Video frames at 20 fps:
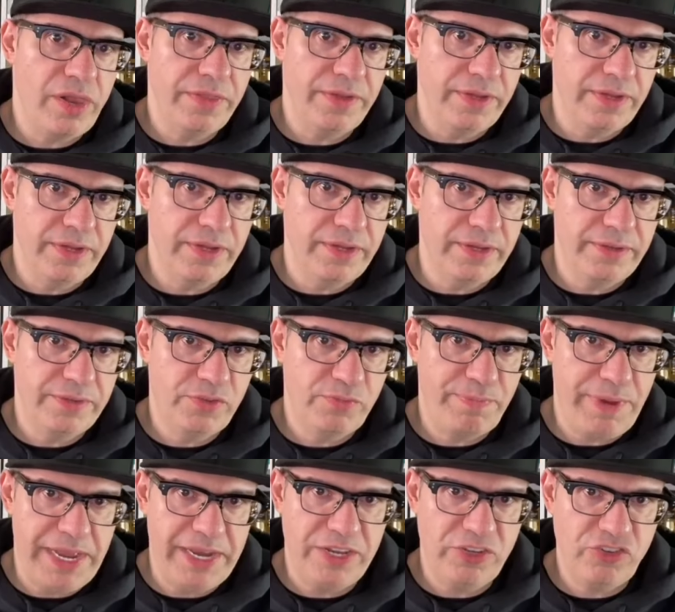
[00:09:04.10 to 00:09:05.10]
all the
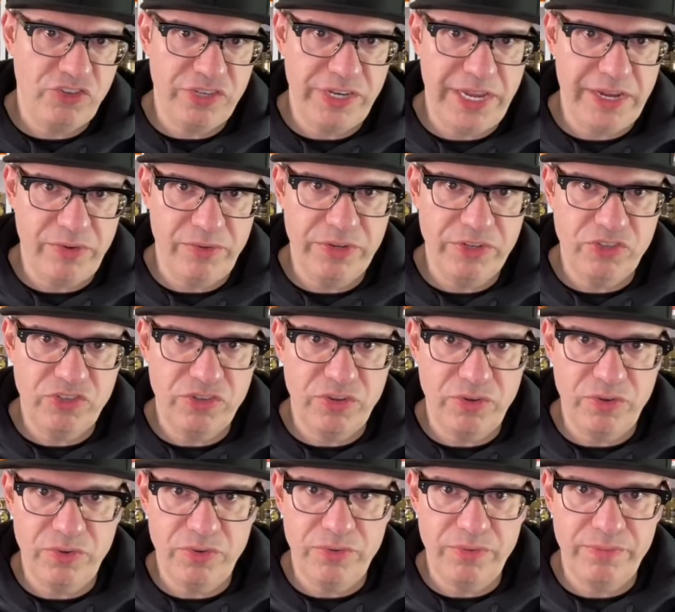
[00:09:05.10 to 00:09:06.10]
Spanish language,
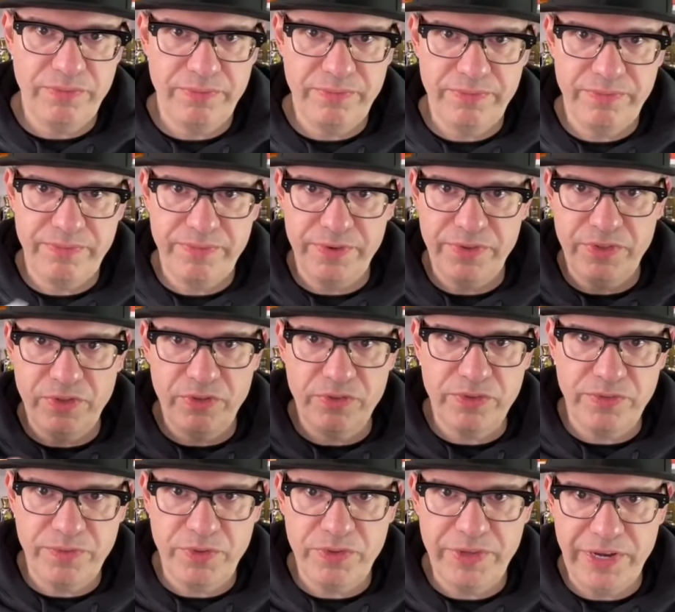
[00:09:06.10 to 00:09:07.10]
so for
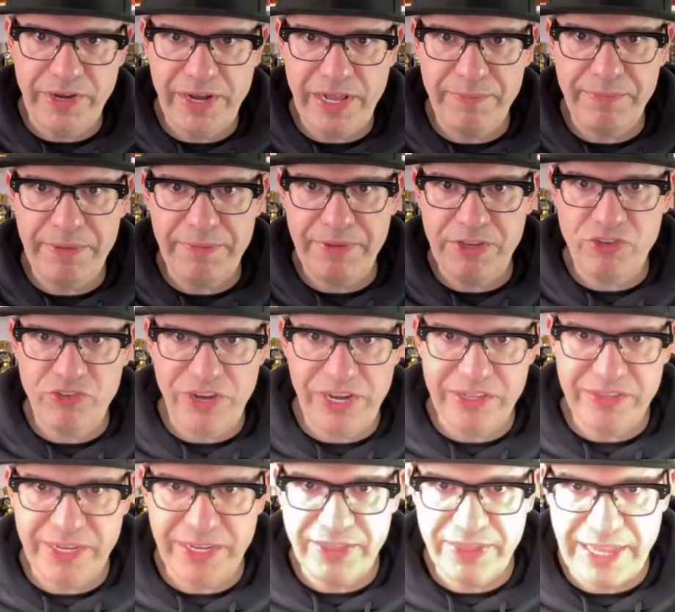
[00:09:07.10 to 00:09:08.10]
those of you that are helping me
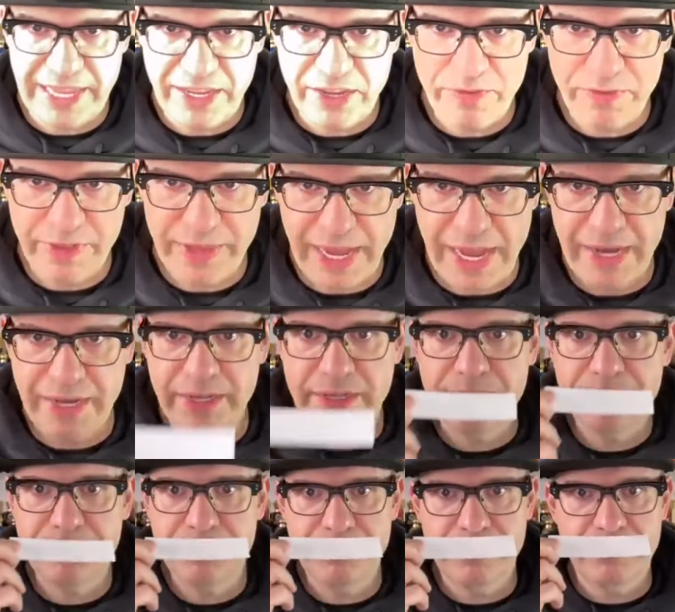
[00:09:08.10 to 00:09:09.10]
translate, thank you for that.
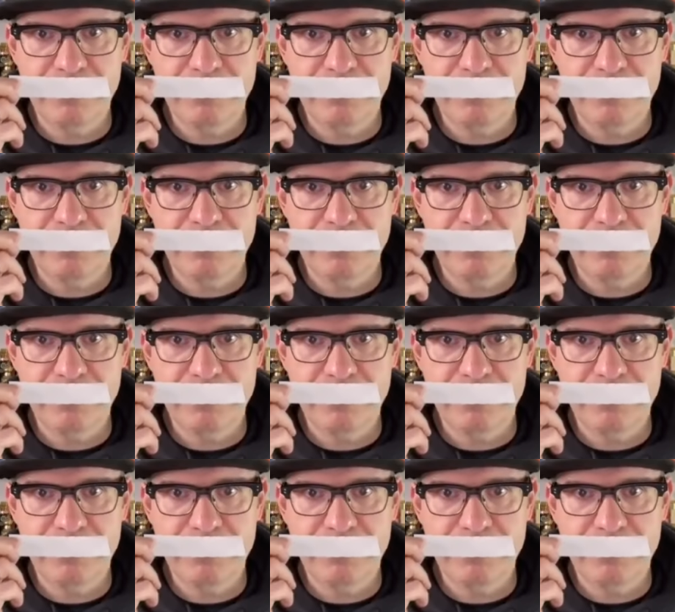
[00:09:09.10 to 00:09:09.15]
